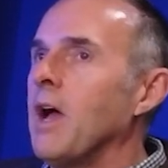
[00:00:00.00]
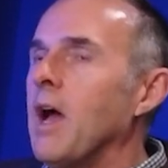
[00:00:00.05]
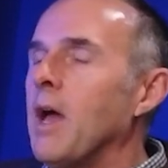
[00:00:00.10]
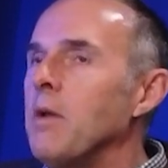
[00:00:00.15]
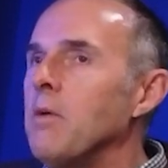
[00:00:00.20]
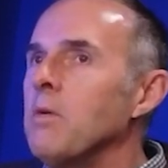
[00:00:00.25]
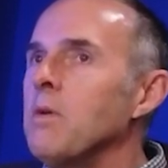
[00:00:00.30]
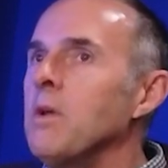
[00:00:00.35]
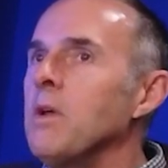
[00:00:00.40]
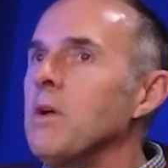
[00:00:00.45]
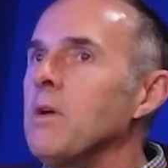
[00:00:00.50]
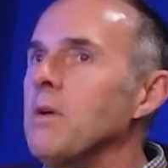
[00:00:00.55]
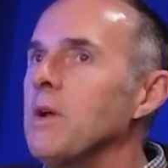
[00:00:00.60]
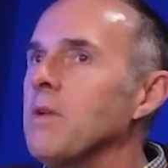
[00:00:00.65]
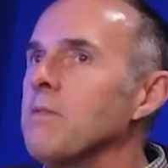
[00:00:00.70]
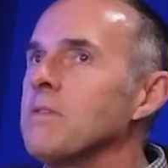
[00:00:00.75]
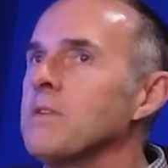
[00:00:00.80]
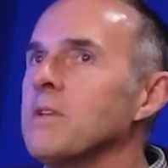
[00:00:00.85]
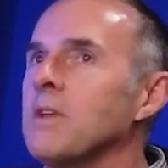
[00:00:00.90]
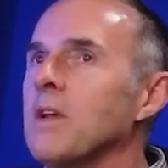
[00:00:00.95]
I don't know,
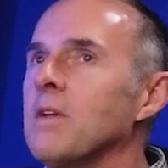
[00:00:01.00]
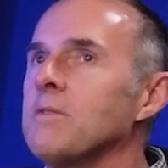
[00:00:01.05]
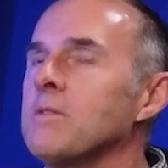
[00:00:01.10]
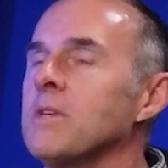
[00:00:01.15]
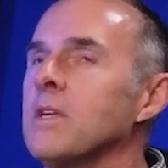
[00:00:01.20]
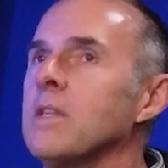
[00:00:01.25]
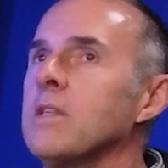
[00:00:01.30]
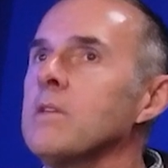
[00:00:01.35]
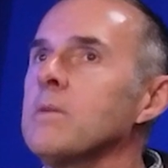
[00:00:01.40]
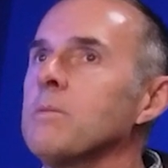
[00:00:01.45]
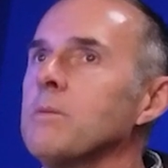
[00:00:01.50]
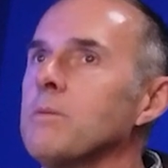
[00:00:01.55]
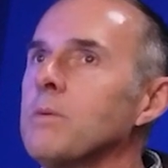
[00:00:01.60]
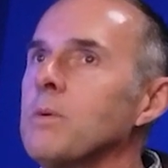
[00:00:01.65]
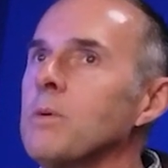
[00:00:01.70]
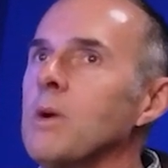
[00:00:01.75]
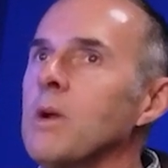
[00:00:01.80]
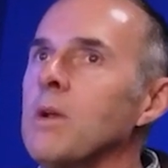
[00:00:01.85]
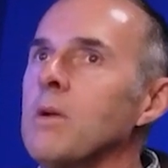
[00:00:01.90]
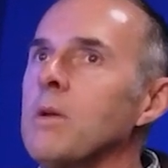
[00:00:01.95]
and I've said this
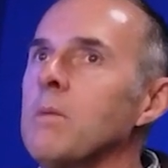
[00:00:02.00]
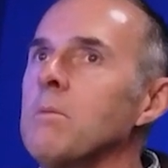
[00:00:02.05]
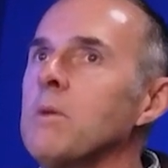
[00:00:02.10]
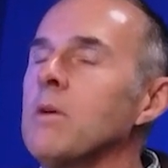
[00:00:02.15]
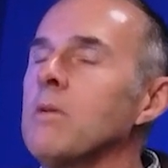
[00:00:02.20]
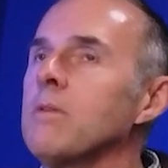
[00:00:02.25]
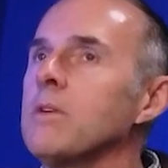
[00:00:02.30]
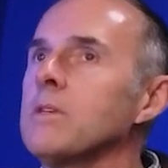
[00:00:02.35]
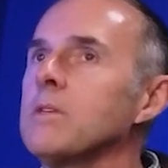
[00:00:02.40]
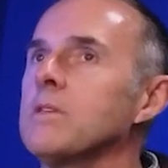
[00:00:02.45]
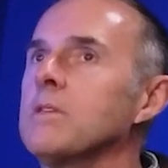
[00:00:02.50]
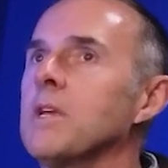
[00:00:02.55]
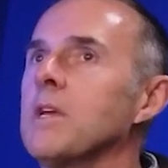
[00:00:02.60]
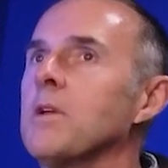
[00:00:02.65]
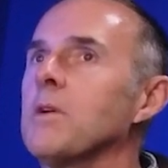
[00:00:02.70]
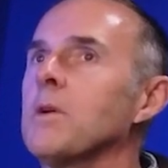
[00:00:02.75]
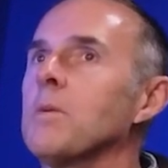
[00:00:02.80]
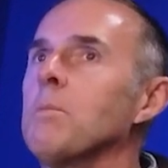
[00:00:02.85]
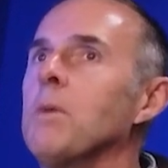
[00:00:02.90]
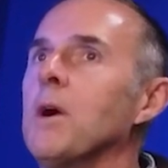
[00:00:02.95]
before, I don't even know if I should say
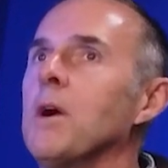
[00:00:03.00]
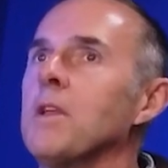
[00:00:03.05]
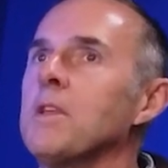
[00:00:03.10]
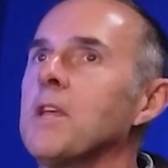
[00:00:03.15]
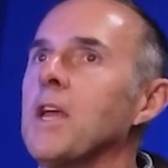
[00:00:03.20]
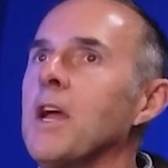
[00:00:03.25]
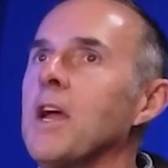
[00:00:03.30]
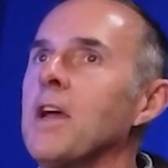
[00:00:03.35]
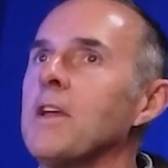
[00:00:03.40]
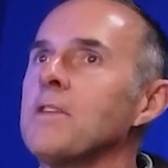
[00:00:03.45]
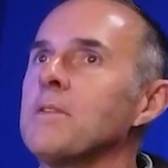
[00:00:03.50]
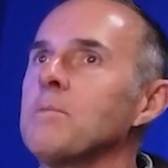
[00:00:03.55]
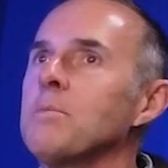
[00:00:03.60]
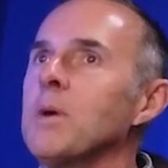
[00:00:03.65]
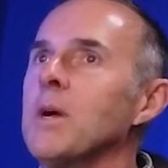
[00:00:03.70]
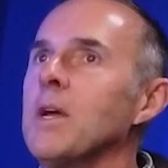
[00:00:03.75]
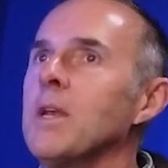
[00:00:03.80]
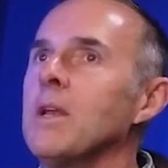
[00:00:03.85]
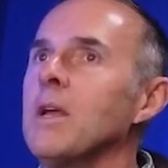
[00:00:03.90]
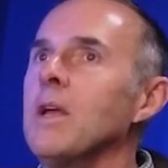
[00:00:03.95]
it on a podcast,
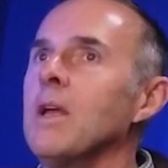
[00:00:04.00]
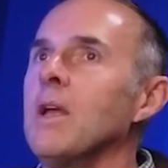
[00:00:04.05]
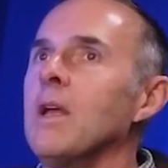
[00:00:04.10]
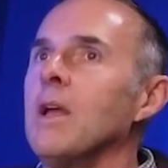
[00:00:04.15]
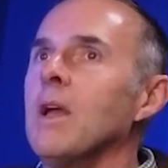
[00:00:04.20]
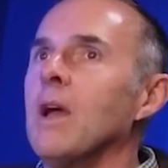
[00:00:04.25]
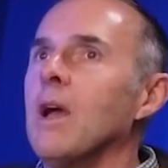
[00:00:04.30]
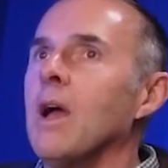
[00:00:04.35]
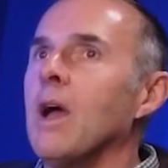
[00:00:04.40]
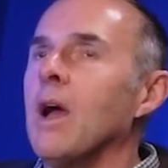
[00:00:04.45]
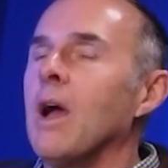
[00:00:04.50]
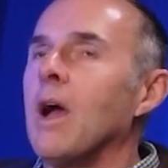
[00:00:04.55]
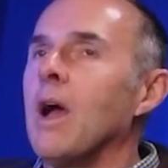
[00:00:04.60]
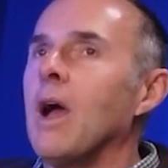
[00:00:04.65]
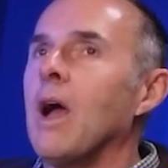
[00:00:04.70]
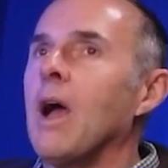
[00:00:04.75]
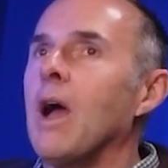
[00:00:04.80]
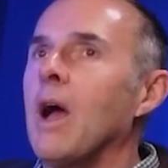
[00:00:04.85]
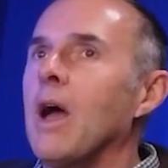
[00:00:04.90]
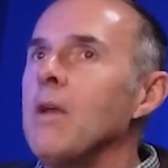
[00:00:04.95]
but
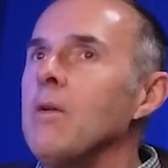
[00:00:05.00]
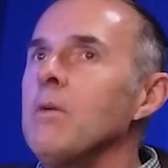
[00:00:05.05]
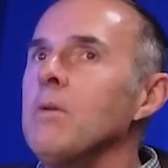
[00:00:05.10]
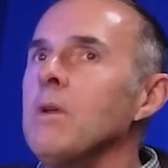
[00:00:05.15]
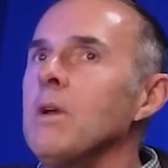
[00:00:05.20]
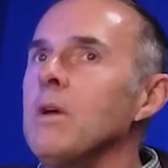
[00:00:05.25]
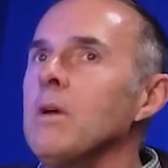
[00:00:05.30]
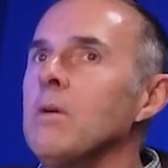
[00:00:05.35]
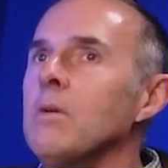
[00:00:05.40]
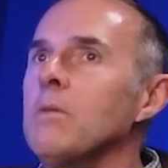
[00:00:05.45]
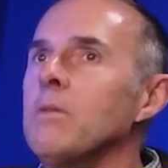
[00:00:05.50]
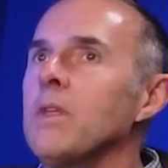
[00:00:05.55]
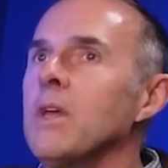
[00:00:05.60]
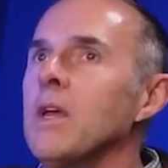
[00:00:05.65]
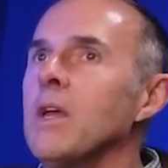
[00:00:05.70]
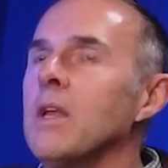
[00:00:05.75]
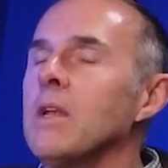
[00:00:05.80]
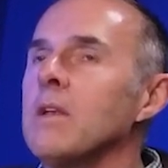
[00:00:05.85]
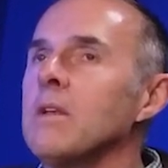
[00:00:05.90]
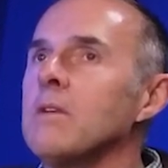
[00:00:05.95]
I don't know
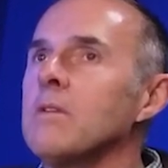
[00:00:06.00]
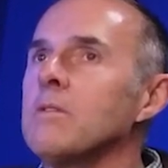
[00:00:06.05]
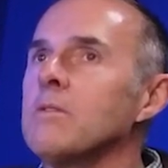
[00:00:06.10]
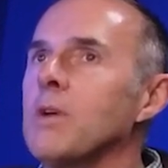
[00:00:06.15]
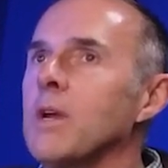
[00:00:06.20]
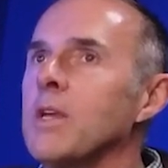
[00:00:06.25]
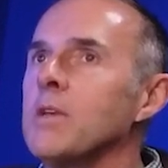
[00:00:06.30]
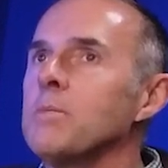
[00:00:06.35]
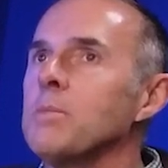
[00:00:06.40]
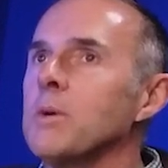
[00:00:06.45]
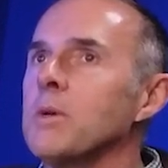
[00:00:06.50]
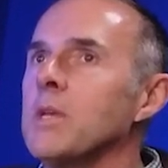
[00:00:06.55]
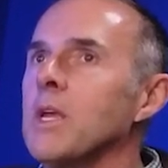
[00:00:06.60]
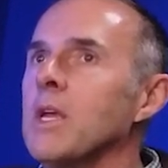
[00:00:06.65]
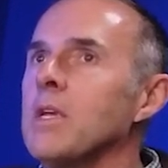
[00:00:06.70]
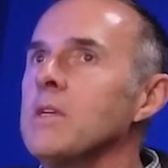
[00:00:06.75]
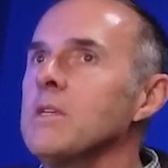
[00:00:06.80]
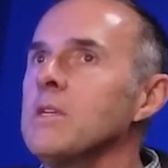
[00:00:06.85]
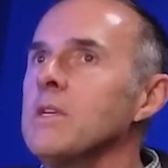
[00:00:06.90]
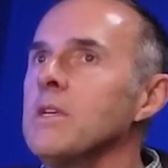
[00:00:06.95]
that
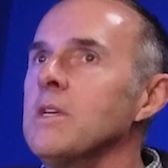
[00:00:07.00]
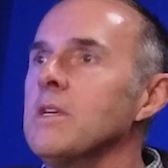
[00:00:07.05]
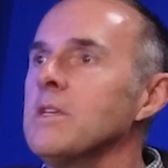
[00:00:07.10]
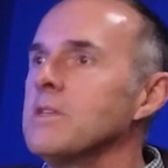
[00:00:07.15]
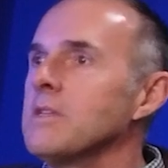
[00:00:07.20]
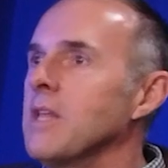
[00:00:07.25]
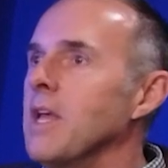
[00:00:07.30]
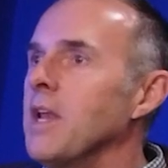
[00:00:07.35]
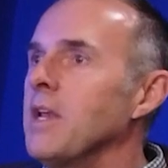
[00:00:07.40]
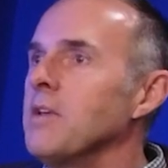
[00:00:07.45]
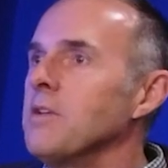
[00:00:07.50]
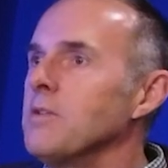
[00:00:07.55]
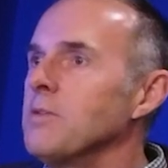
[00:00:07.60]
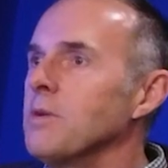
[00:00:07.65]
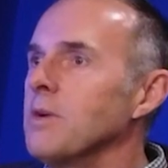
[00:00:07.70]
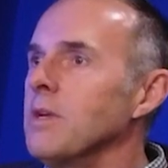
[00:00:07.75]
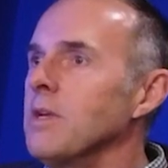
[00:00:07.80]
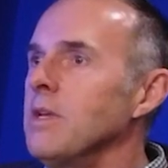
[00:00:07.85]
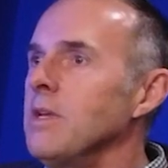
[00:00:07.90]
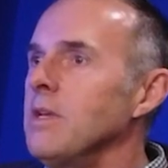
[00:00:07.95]
transportation is that
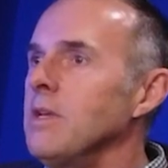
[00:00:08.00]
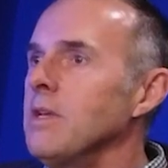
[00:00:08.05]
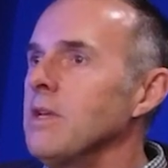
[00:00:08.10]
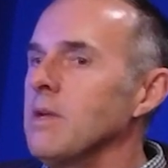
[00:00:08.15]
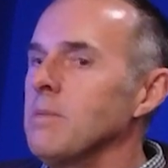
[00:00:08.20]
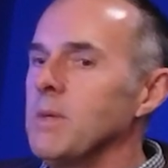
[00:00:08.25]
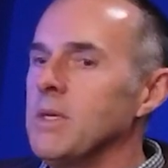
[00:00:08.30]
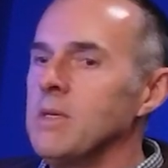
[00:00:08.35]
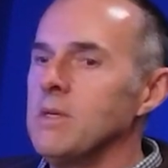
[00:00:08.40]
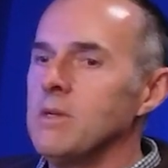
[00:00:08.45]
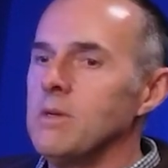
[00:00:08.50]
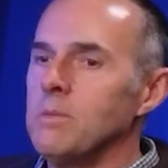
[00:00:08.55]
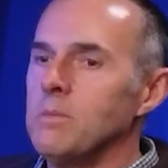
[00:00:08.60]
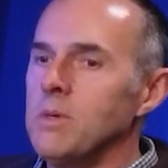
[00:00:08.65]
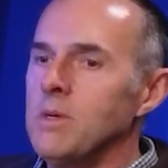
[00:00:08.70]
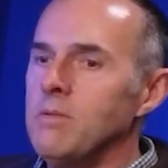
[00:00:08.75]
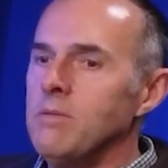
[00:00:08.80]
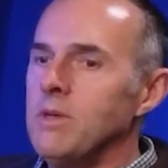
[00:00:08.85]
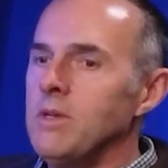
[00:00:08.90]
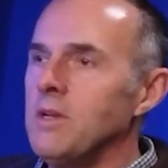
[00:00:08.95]
intriguing. I mean, you're
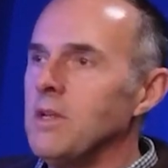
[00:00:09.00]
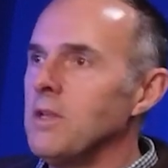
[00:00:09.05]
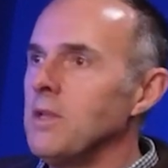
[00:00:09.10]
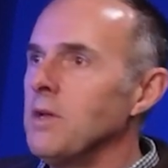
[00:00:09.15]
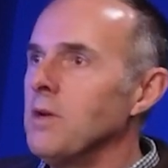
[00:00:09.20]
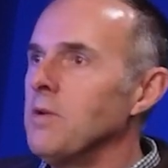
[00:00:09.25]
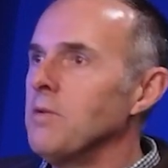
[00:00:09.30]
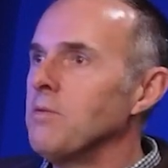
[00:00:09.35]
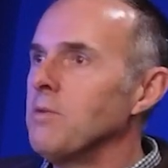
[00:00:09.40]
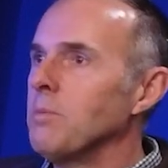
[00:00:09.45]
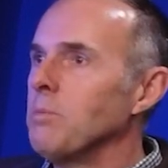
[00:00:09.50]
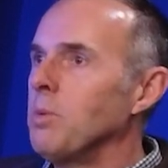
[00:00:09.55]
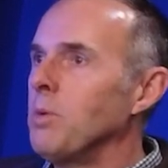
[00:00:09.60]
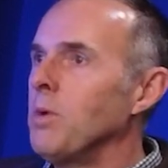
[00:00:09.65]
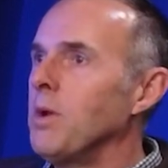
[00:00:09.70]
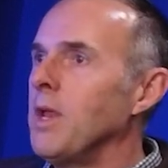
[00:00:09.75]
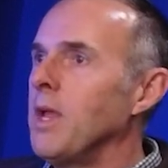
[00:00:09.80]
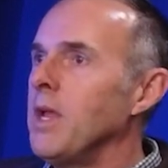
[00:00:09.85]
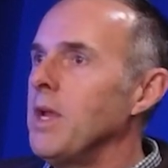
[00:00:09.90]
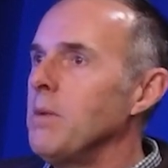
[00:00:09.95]
moving a load from
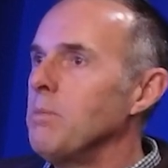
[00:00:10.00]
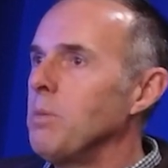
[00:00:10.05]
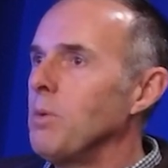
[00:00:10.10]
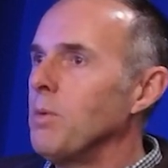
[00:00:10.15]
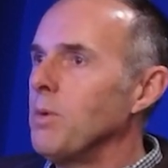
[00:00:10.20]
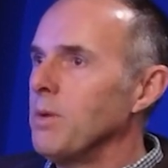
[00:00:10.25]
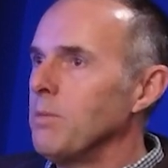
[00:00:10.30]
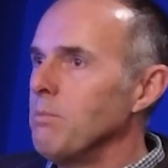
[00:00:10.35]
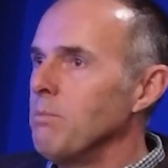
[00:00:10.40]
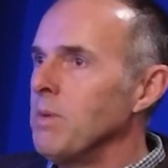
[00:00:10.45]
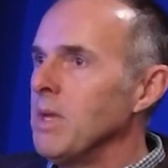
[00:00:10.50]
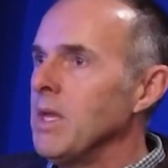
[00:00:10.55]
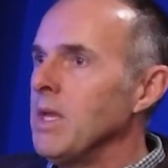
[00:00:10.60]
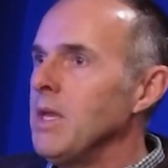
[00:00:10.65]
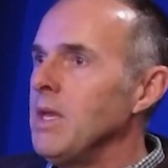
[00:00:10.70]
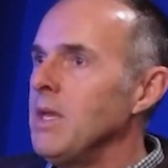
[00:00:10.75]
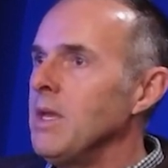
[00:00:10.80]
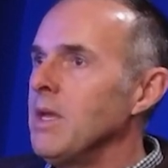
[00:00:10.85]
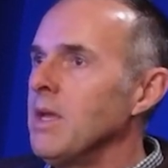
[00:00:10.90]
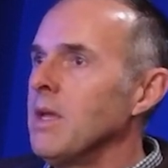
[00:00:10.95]
point A to point
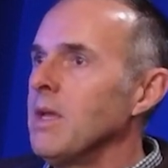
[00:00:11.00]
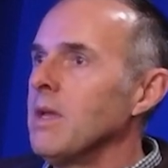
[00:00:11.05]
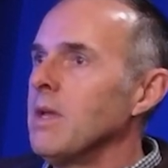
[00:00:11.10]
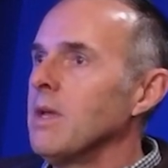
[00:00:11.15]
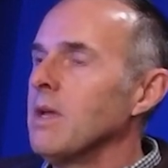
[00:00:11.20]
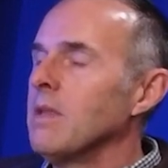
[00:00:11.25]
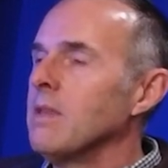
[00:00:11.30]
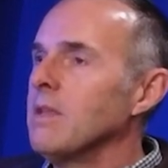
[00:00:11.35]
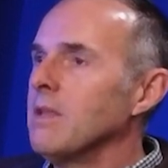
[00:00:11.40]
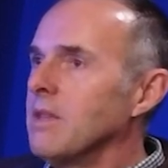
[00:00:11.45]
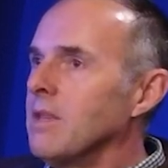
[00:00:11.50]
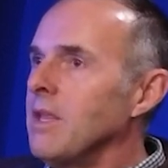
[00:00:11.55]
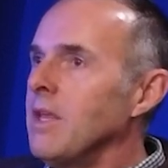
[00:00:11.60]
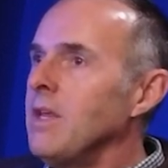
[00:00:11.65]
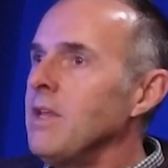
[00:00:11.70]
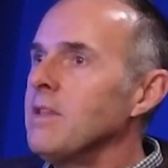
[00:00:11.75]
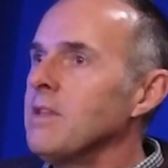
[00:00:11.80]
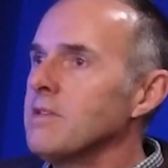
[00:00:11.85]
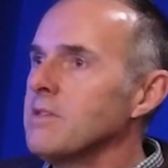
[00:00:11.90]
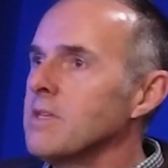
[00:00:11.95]
B. Mm-hmm. The
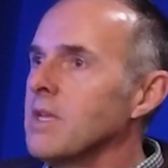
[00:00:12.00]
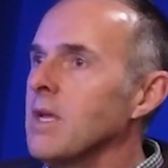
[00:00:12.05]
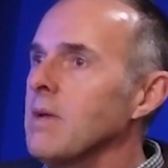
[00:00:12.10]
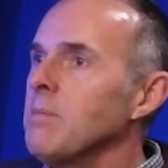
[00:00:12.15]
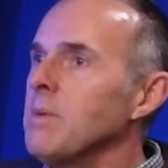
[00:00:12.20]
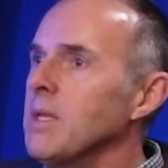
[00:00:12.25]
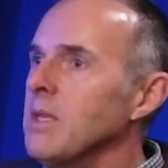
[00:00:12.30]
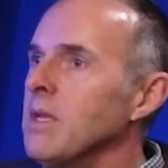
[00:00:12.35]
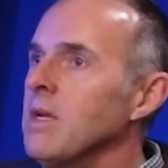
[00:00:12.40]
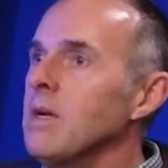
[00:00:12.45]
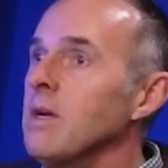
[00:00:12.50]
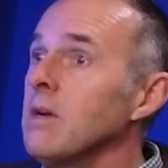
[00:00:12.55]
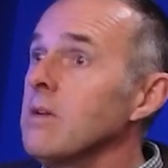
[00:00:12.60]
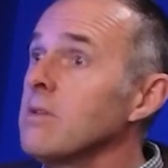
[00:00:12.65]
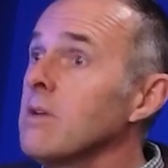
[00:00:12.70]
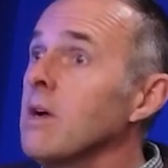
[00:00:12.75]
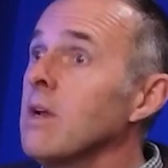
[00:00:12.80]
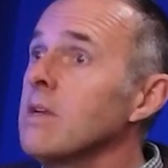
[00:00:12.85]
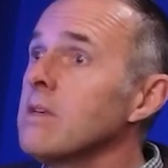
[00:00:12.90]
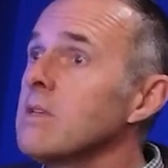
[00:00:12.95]
thing that's kept me there,
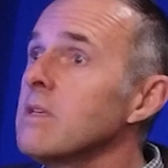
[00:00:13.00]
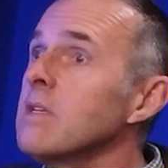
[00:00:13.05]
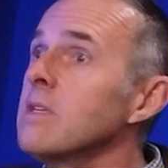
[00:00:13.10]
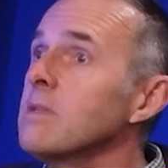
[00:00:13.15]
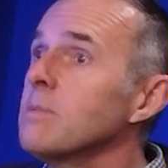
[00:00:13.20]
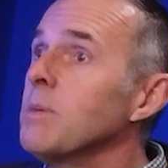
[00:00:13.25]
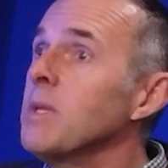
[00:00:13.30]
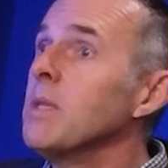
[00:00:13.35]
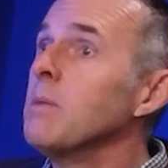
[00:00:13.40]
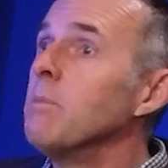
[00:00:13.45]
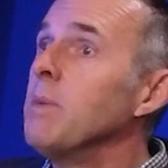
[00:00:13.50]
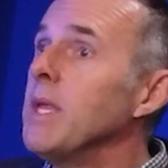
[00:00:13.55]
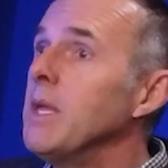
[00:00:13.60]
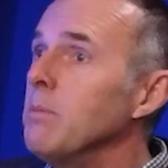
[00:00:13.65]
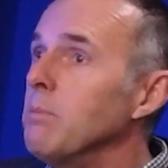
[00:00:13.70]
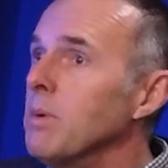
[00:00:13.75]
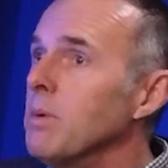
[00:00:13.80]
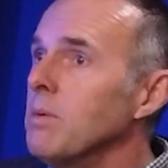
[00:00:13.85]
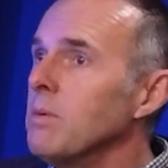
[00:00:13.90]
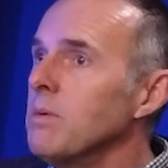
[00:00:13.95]
it's been the
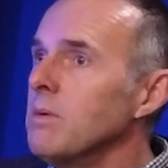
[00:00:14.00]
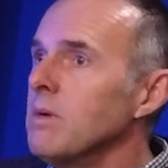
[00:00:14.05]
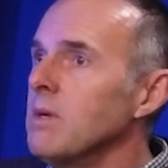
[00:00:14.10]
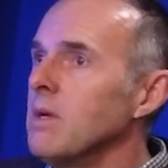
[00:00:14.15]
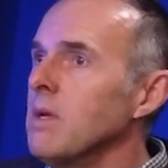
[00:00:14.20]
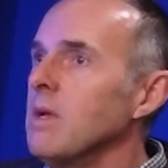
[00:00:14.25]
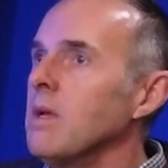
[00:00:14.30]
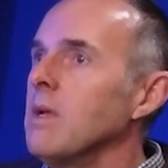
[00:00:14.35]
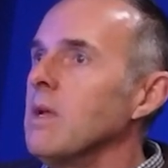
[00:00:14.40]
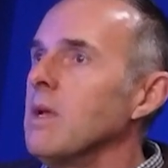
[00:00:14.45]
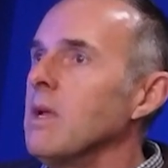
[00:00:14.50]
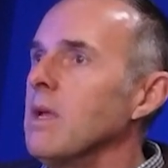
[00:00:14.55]
people. Mm.